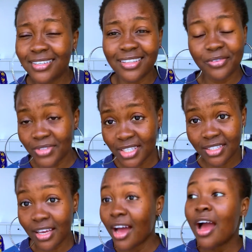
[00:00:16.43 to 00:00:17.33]
everything,
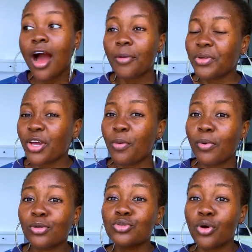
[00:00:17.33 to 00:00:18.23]
I'm looking
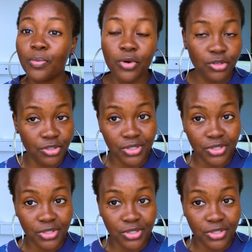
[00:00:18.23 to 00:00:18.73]
about top countries.